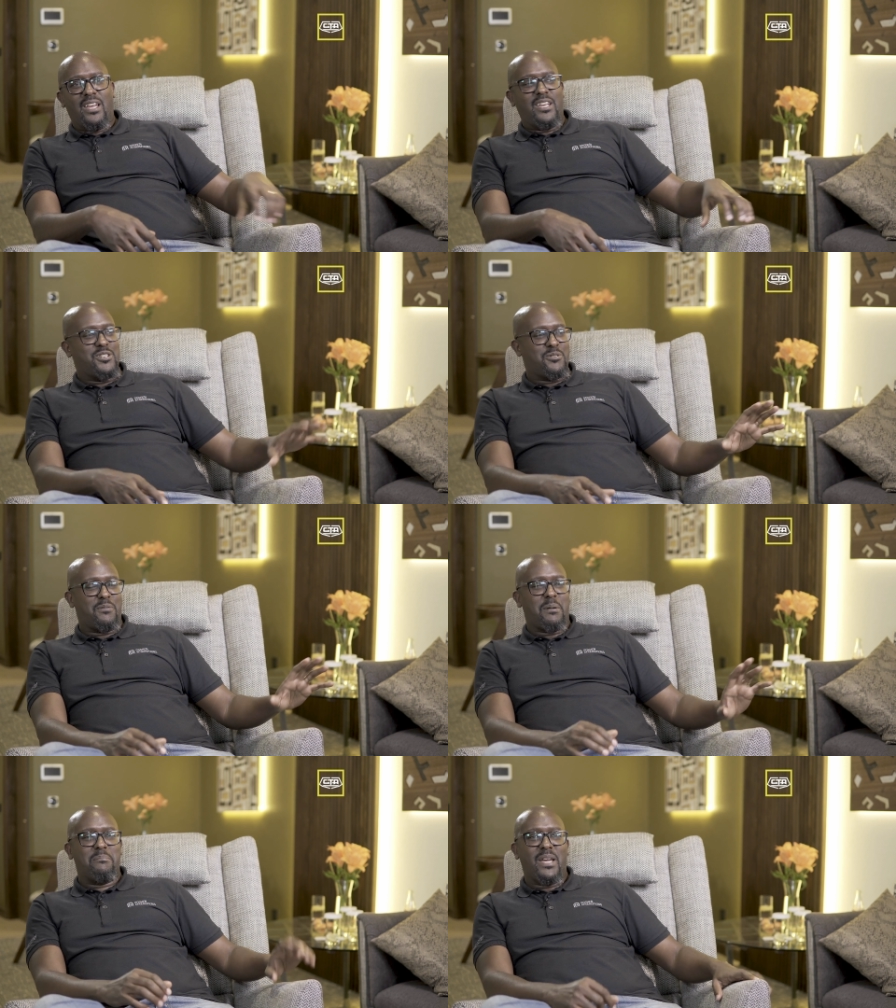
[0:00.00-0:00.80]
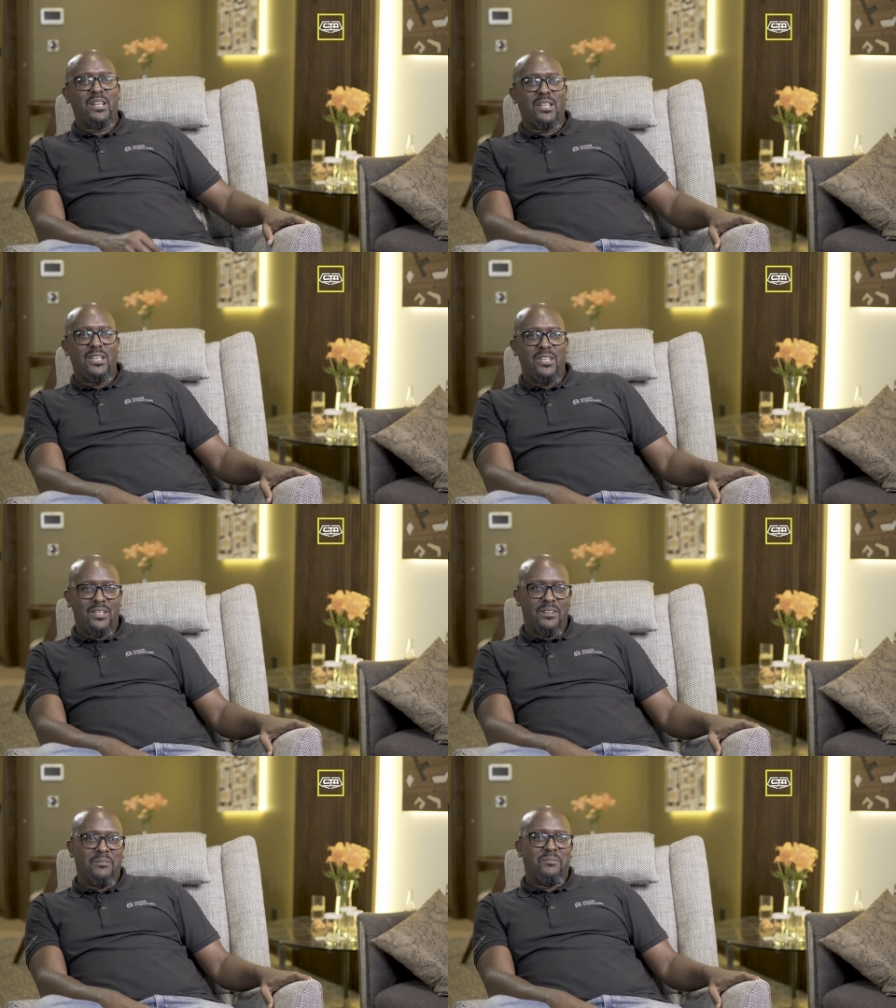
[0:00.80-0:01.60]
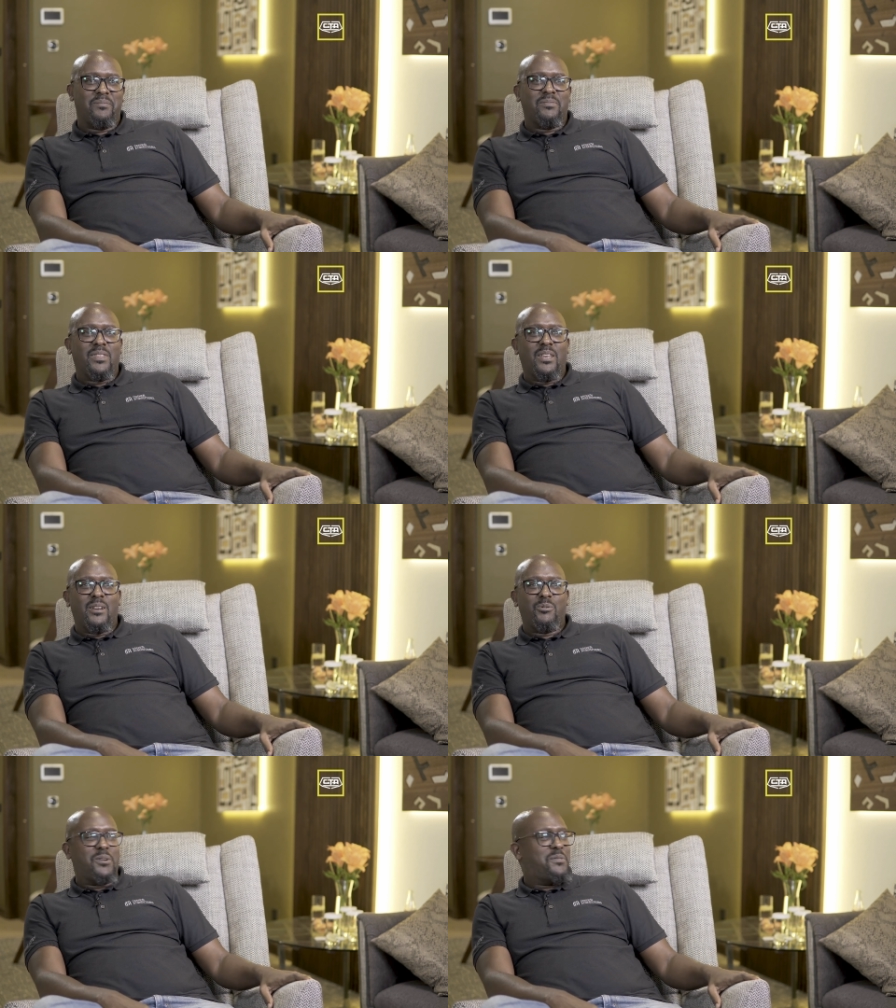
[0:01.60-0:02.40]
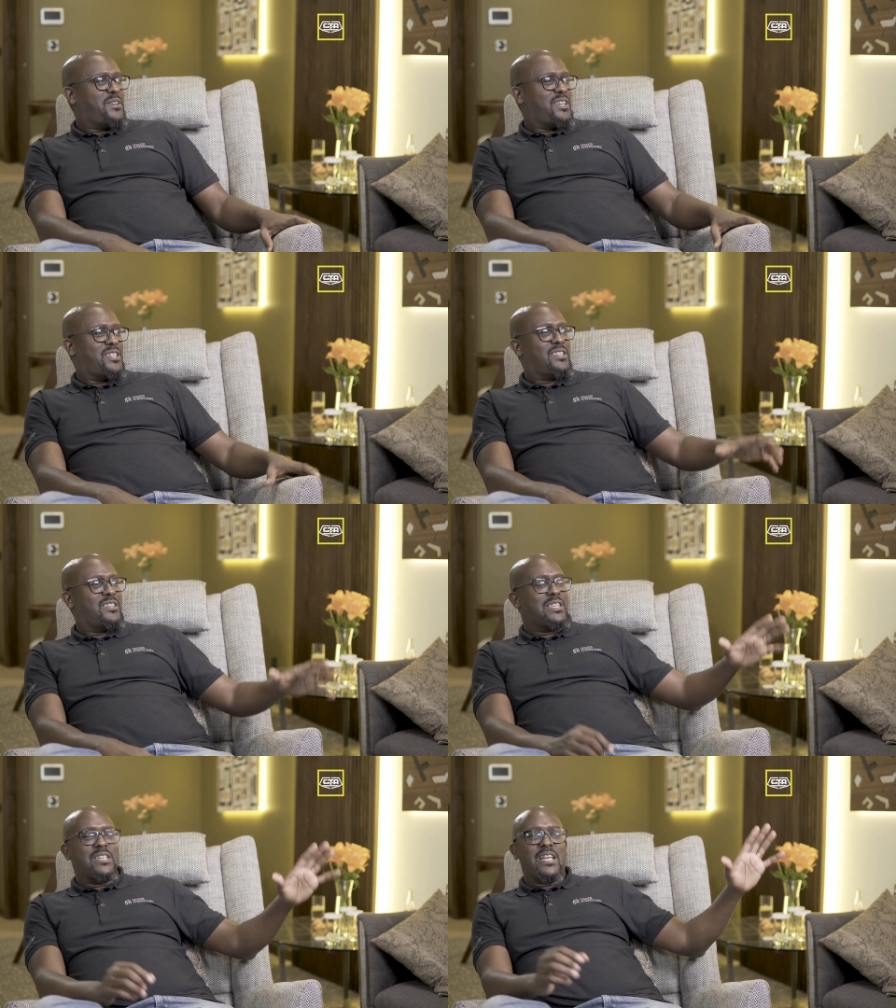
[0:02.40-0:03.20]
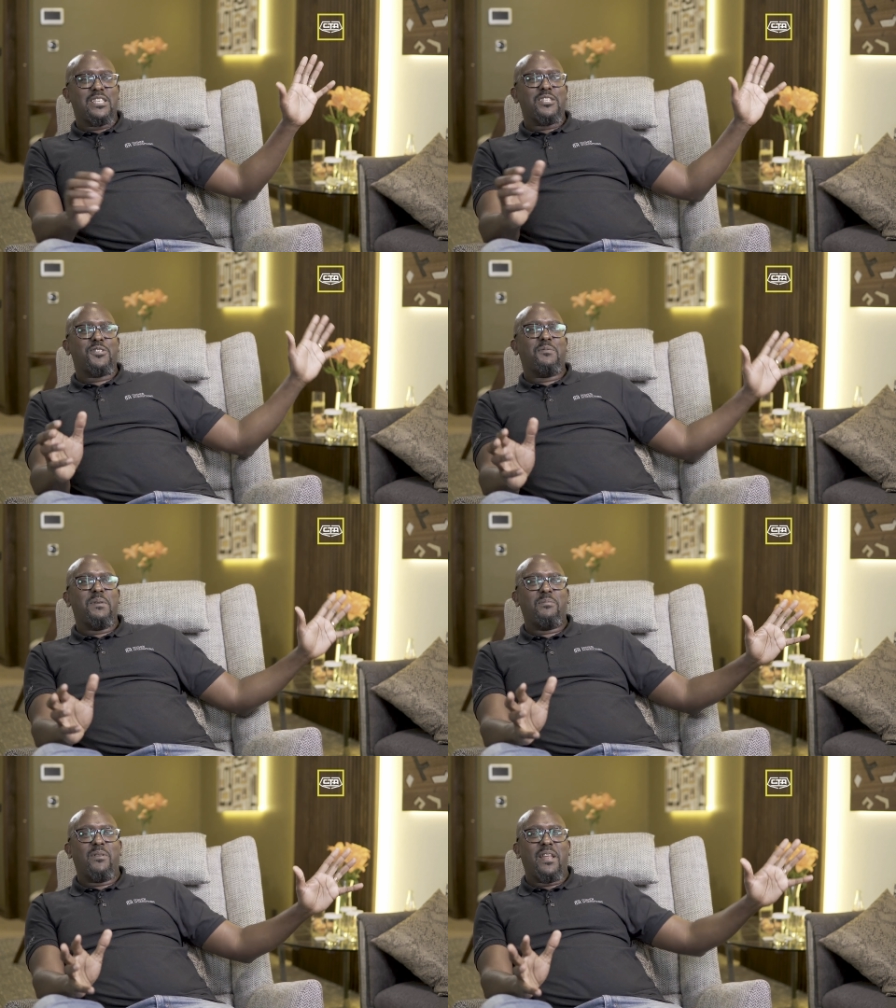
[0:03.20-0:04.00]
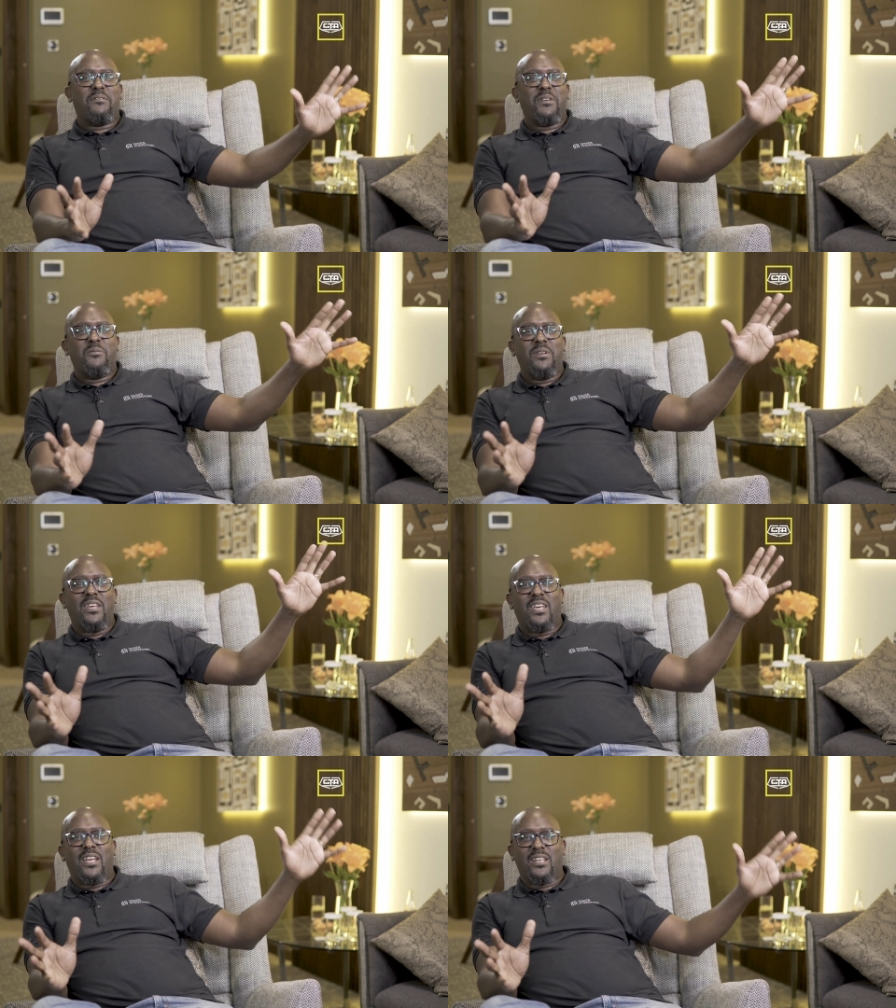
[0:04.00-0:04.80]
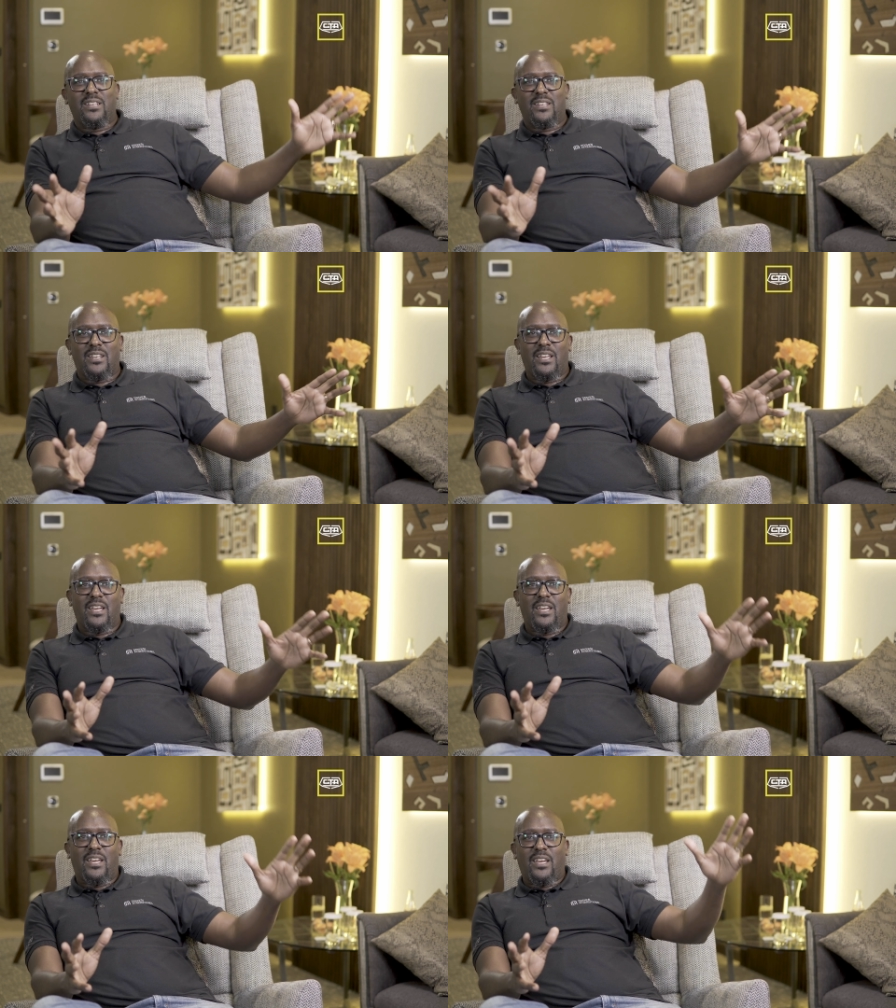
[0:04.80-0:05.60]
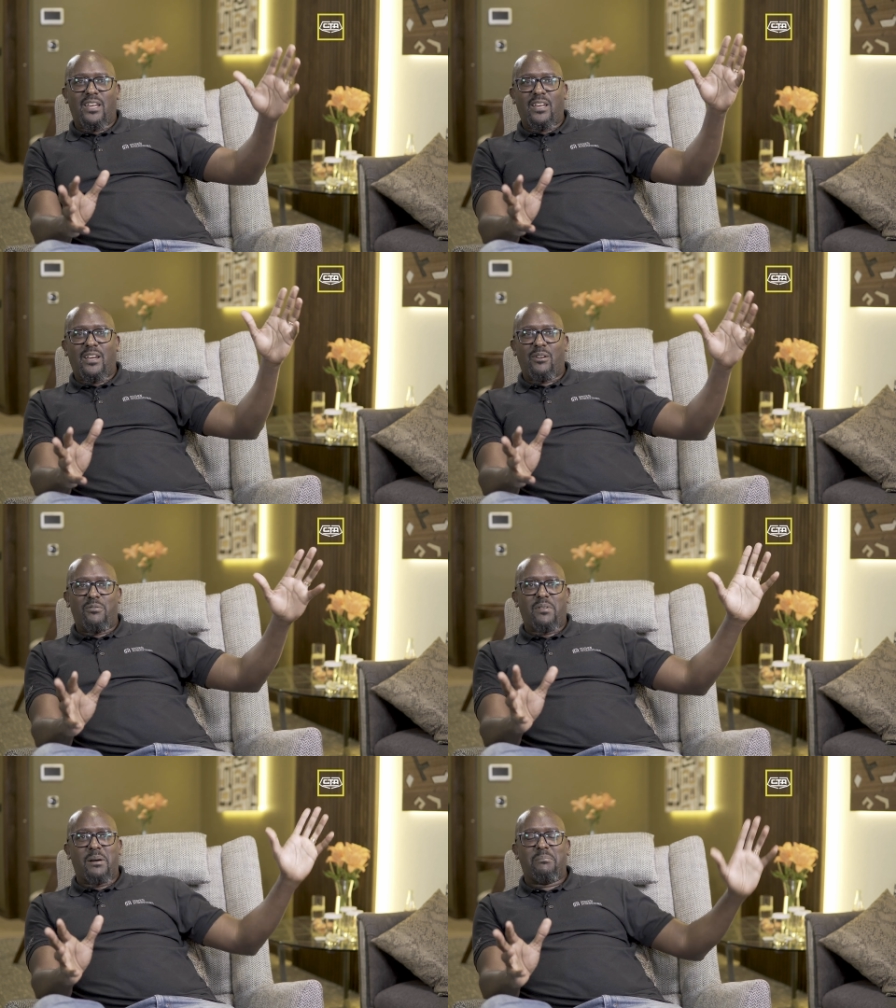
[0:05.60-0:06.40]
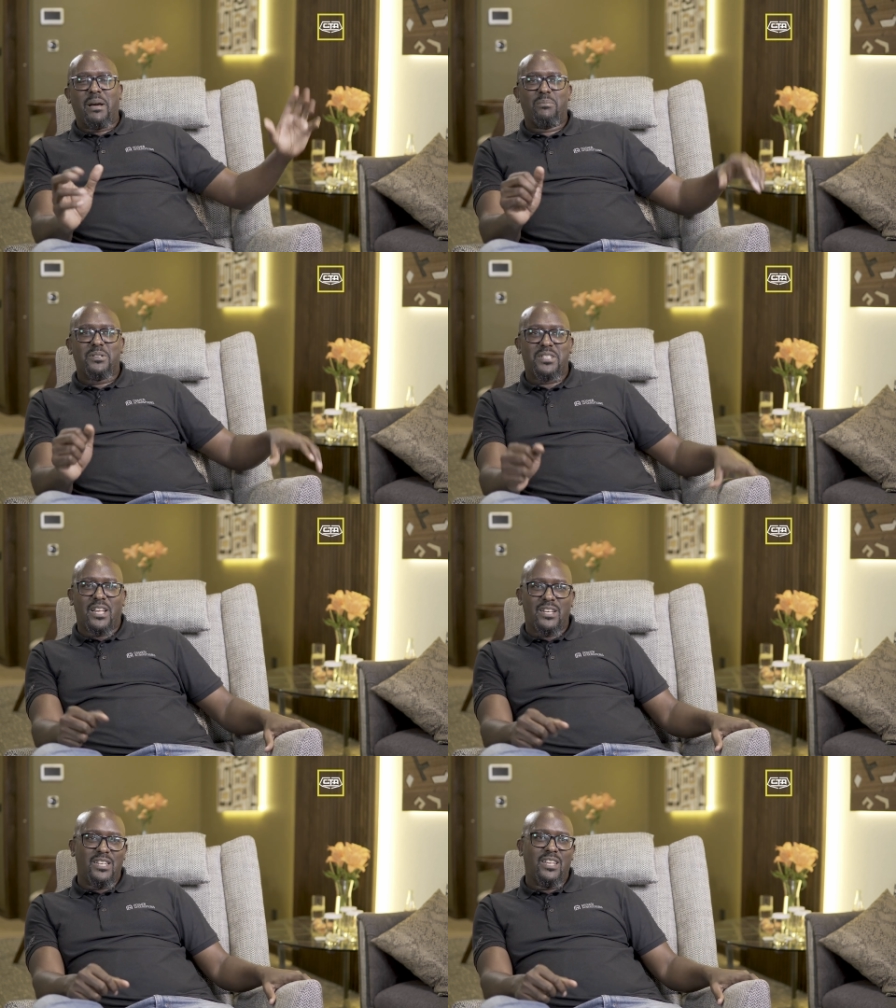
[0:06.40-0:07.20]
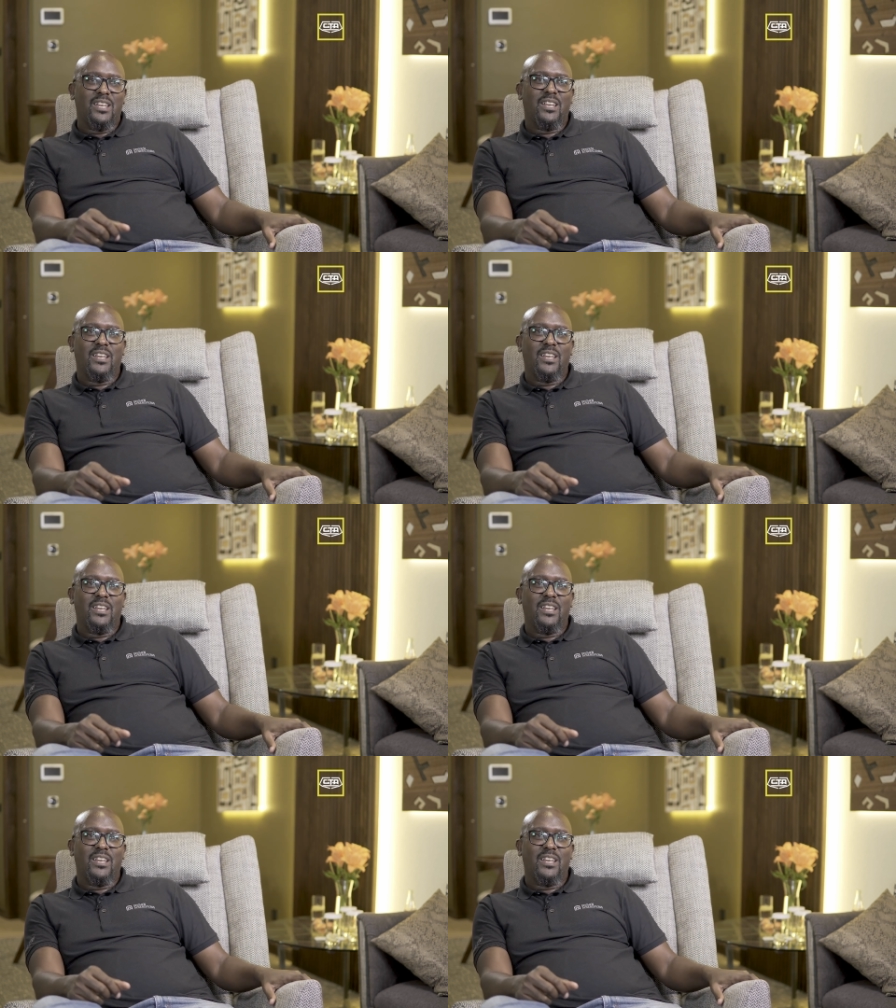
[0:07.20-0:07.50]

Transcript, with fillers: He drove a Bentley, Ooh. would feed dozens of people every weekend uh, over a Bible study